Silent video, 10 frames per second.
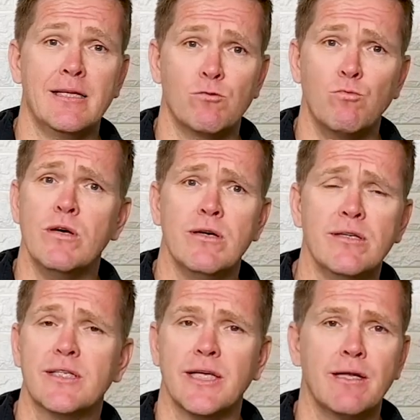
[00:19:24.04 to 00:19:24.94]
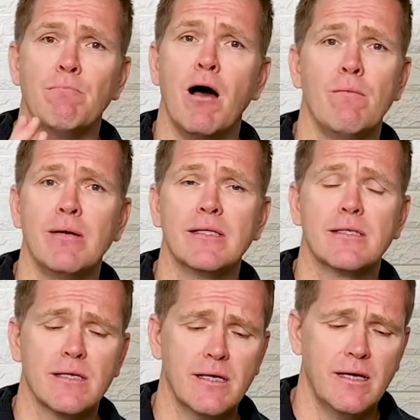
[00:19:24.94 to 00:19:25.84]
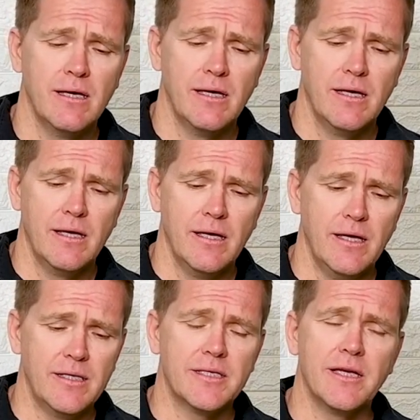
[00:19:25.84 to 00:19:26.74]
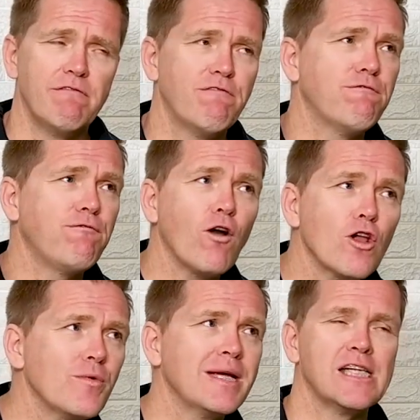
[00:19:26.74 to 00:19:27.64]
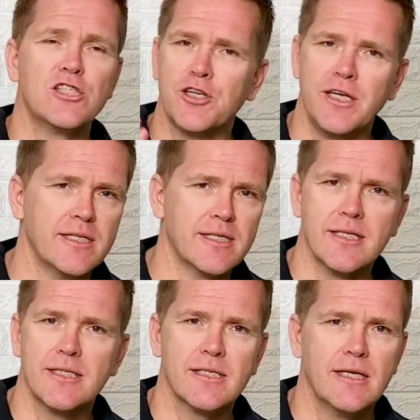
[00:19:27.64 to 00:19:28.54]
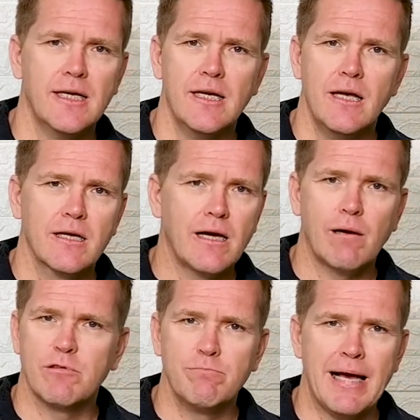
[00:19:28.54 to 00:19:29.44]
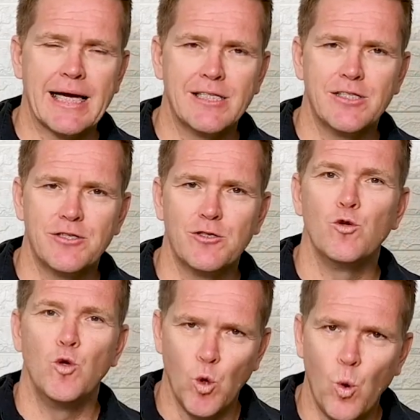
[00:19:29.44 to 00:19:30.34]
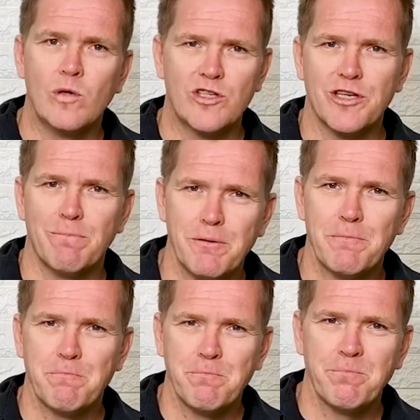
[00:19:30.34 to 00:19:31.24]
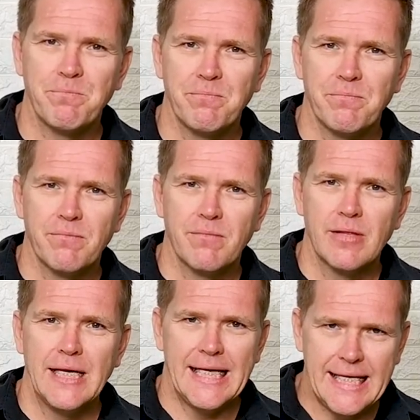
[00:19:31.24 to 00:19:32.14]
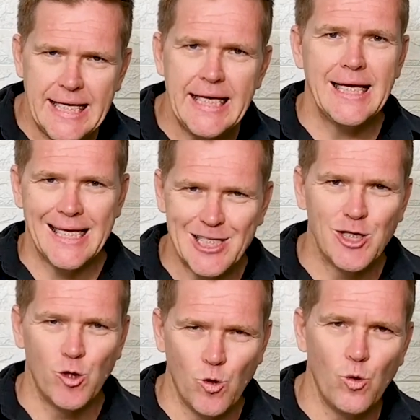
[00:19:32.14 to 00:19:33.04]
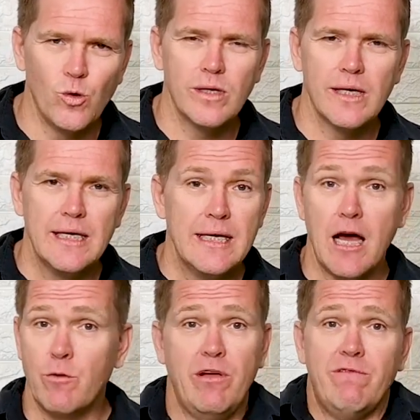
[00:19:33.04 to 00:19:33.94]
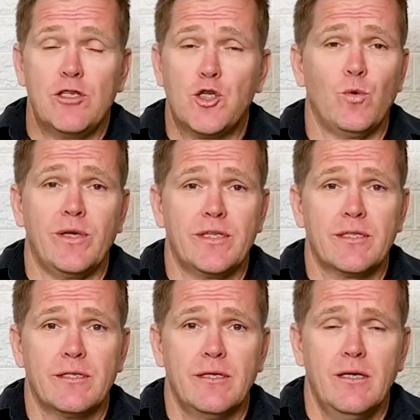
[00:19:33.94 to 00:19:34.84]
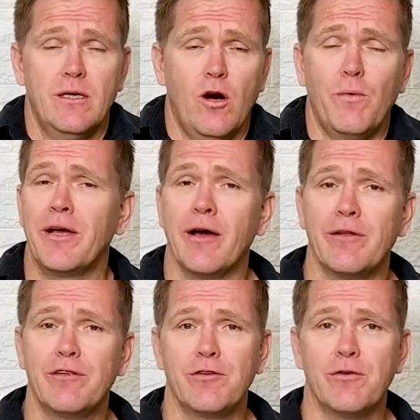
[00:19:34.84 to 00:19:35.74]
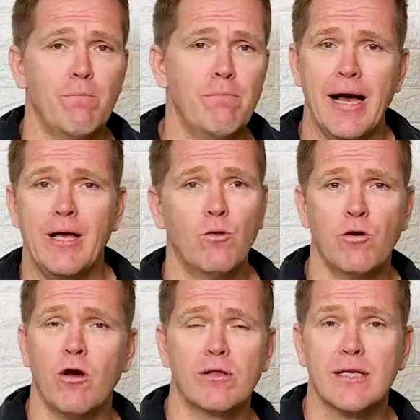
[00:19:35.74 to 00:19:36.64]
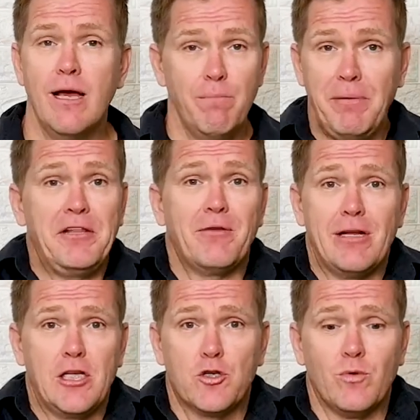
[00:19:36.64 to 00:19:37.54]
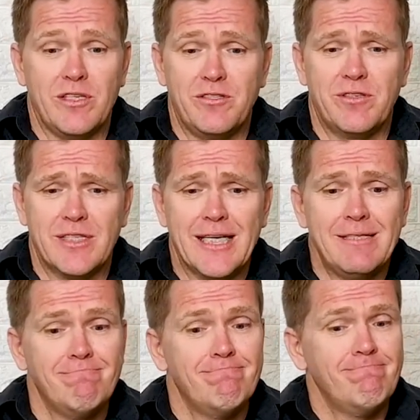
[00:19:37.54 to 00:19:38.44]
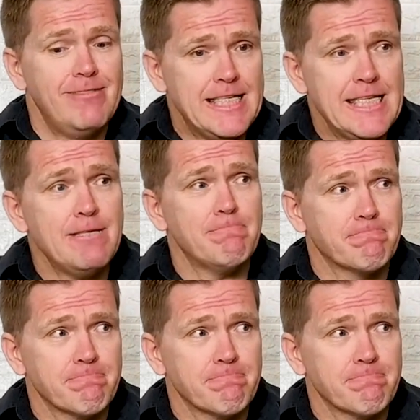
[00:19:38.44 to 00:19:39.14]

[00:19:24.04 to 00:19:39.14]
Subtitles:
his words in a moment. You see, following Jesus comes back to lordship. He is the Lord, and we have a choice. Are we going to obey or not? Peter had a choice to say, "Yeah,